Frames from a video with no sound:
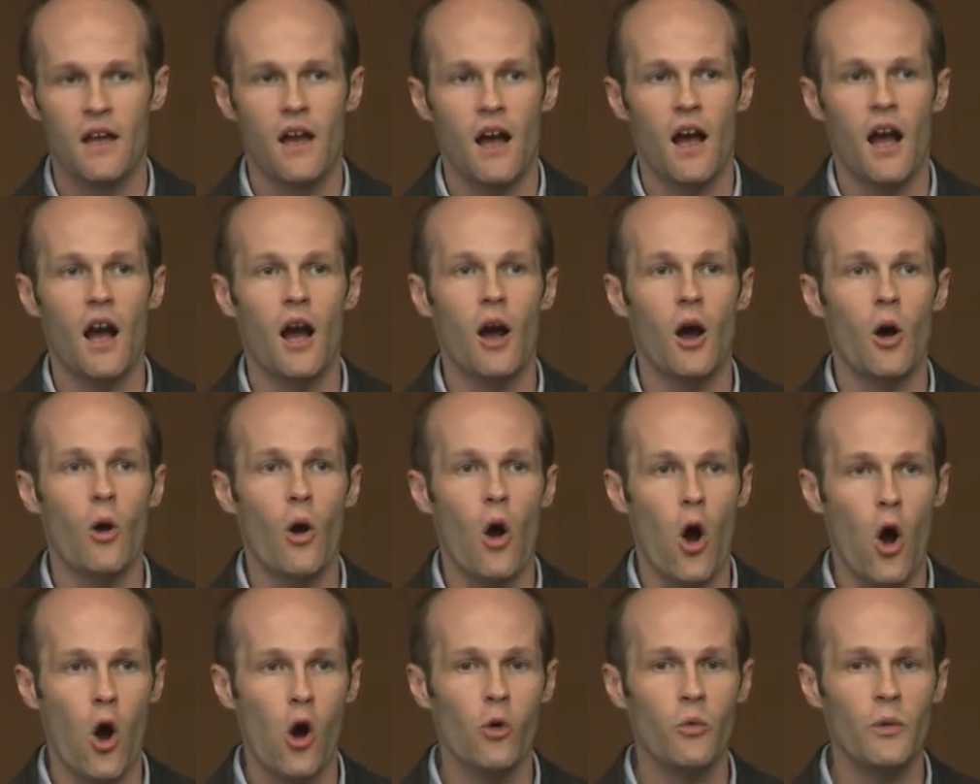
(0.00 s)
Uh,
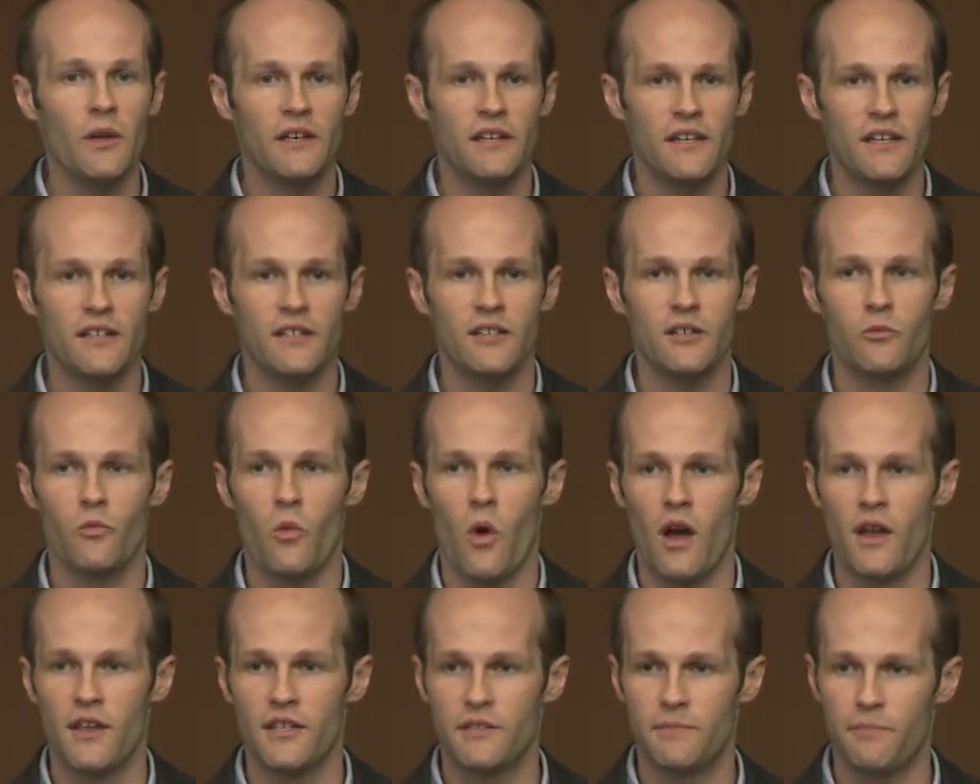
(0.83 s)
all we needed
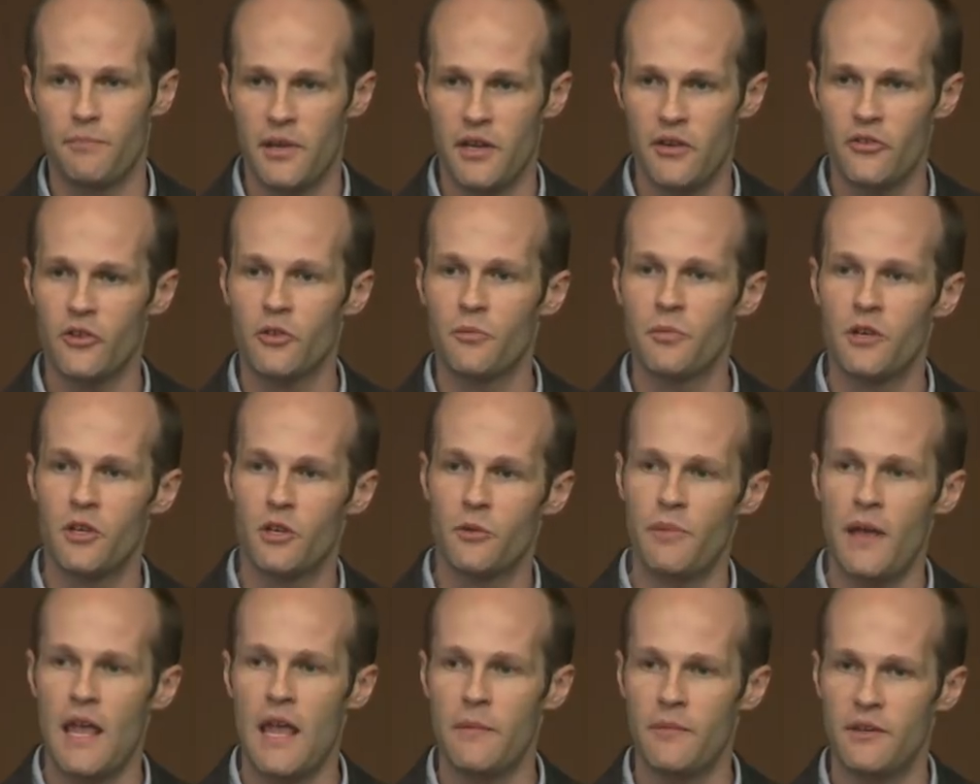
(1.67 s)
was peer to peer
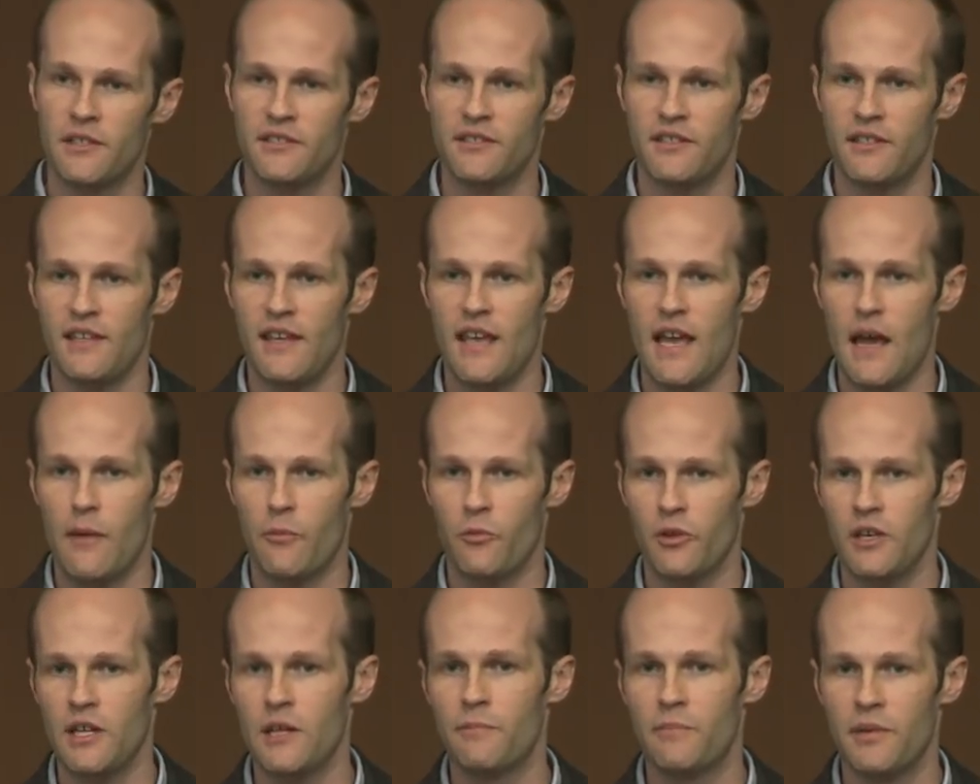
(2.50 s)
payments in the app.
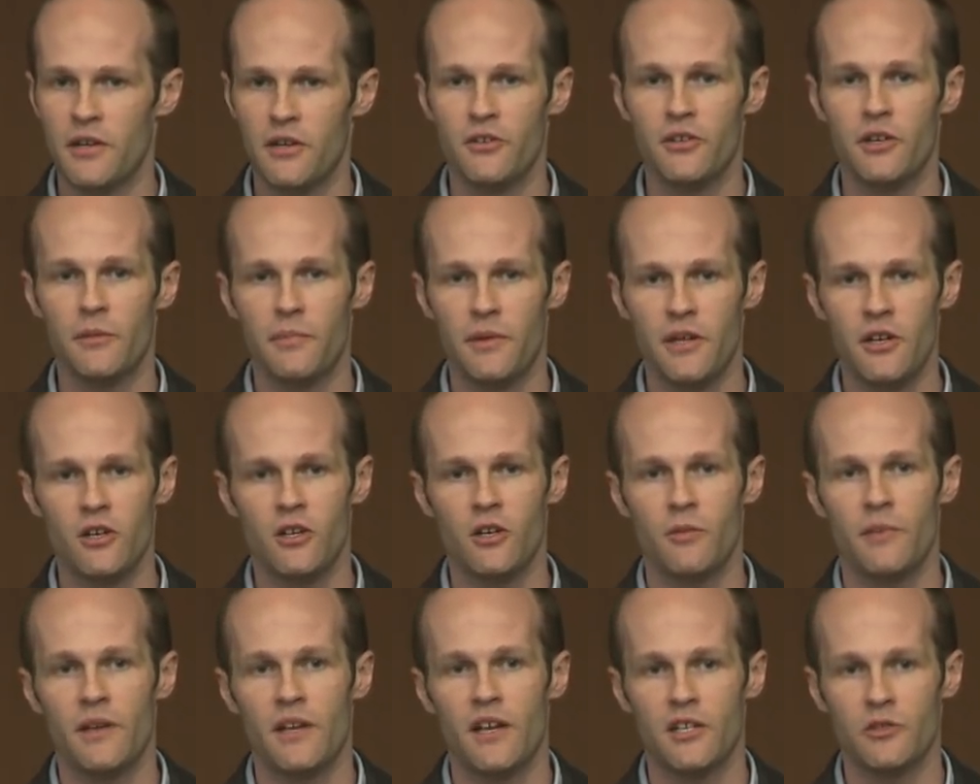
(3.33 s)
We need peer to peer
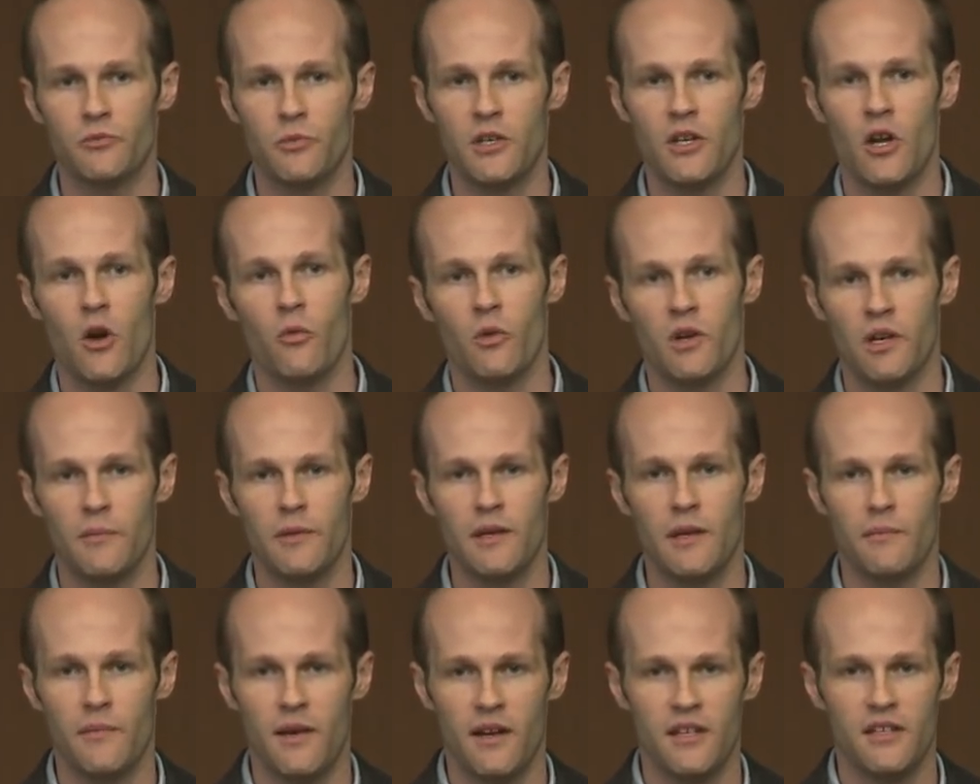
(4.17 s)
because we don't want to be
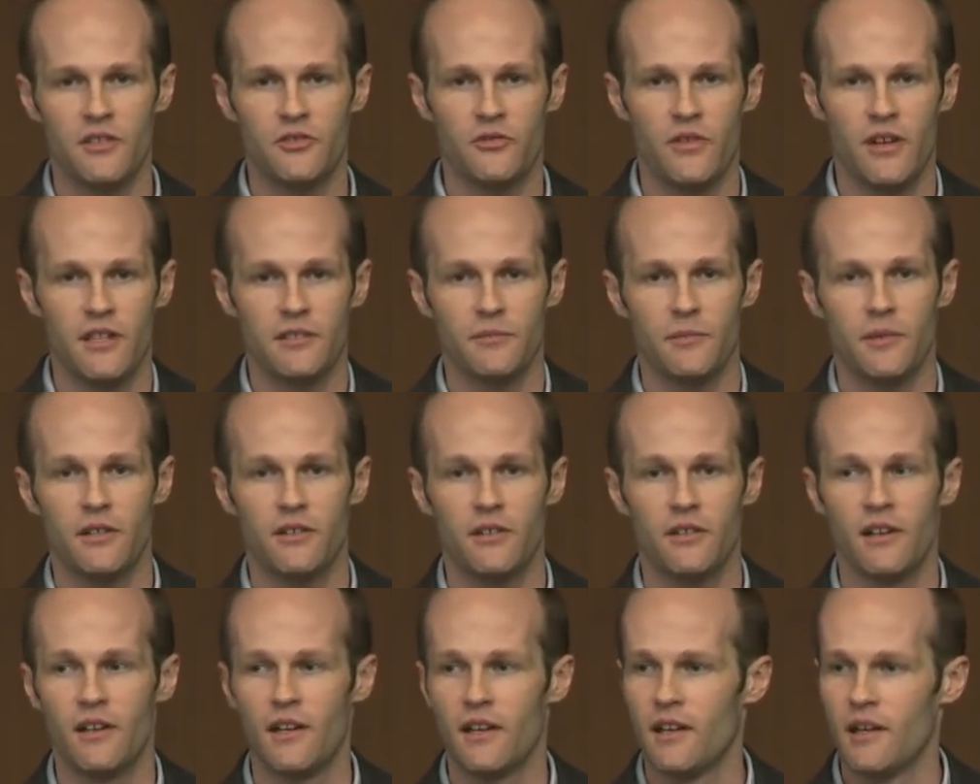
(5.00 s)
a money transmitter.